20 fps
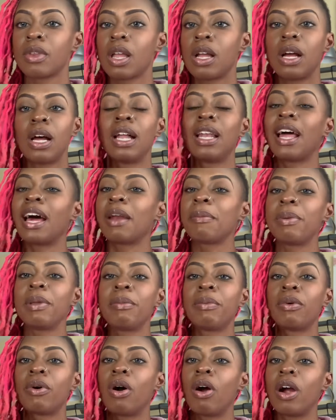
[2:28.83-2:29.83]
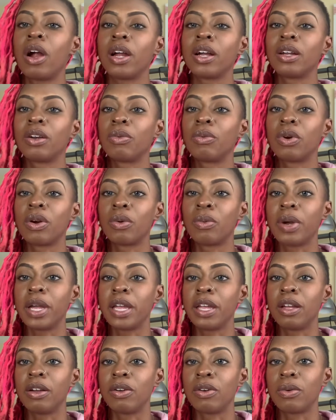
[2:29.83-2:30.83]
a lot of people aren't going to want to
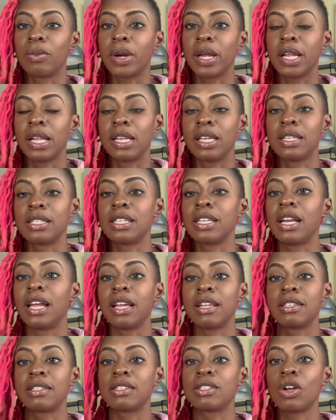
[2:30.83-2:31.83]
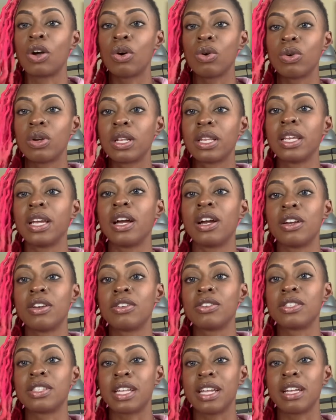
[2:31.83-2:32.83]
wait on the waiting list and that's totally
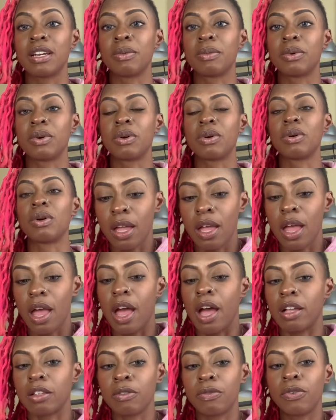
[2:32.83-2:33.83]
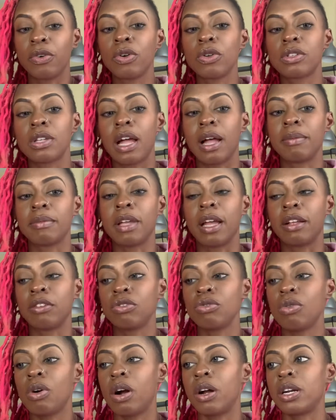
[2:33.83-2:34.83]
understandable. As a full-time
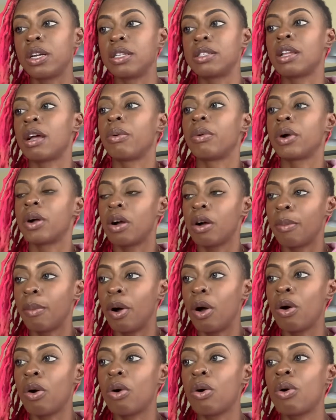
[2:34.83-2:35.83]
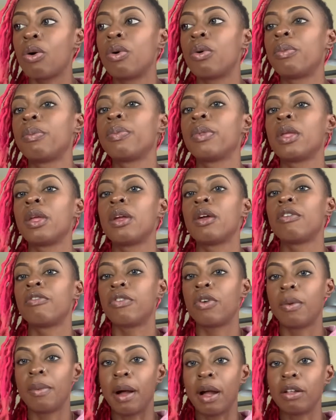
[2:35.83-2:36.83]
tattoo artist, I would come home for
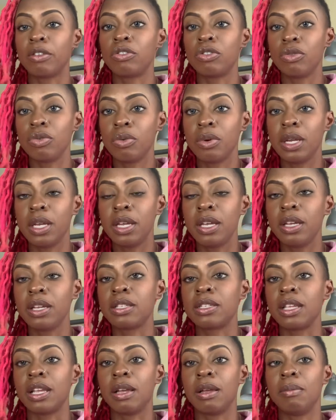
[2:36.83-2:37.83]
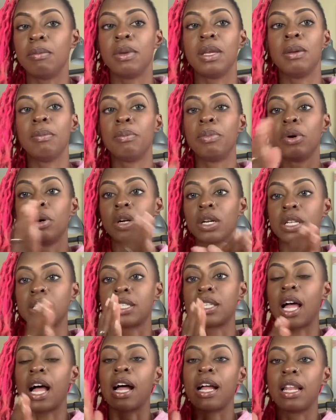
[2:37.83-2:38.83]
about 2 weeks and be booked
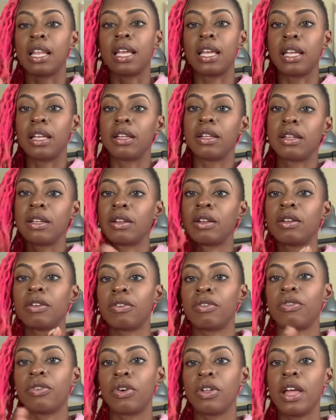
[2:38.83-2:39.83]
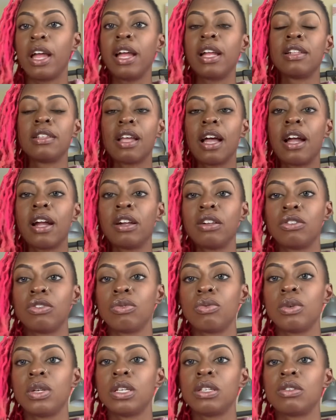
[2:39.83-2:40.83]
solid for that entire 2
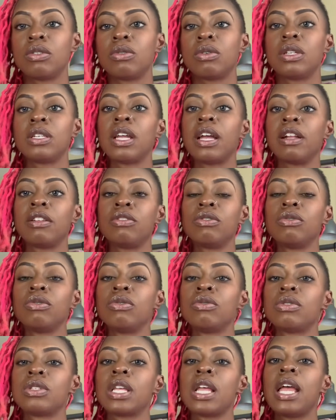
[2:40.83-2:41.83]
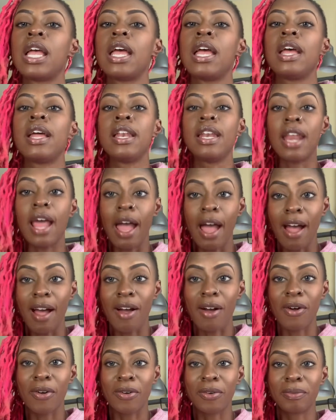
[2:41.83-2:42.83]
weeks doing tattoos.
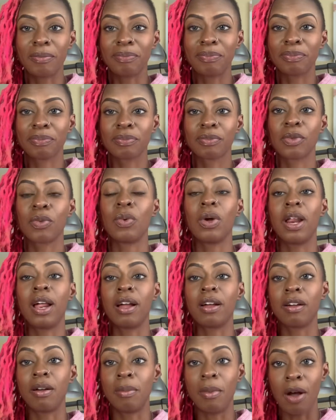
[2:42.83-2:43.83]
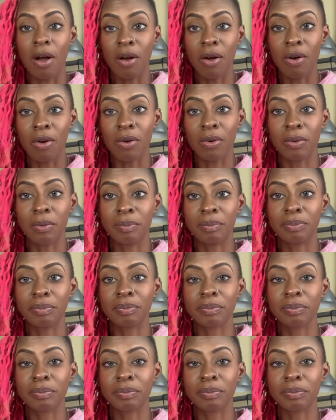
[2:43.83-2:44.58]
Now, when I come home,